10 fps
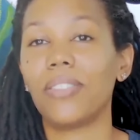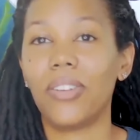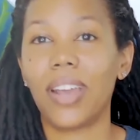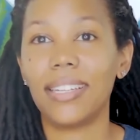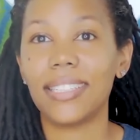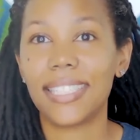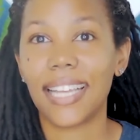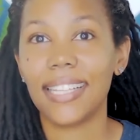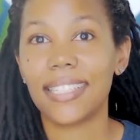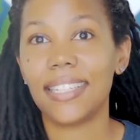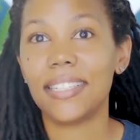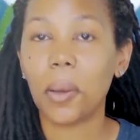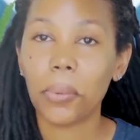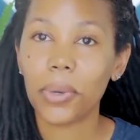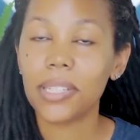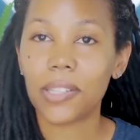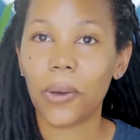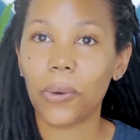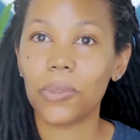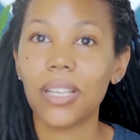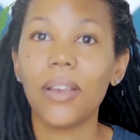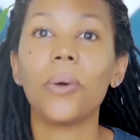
the United States in temperate zones.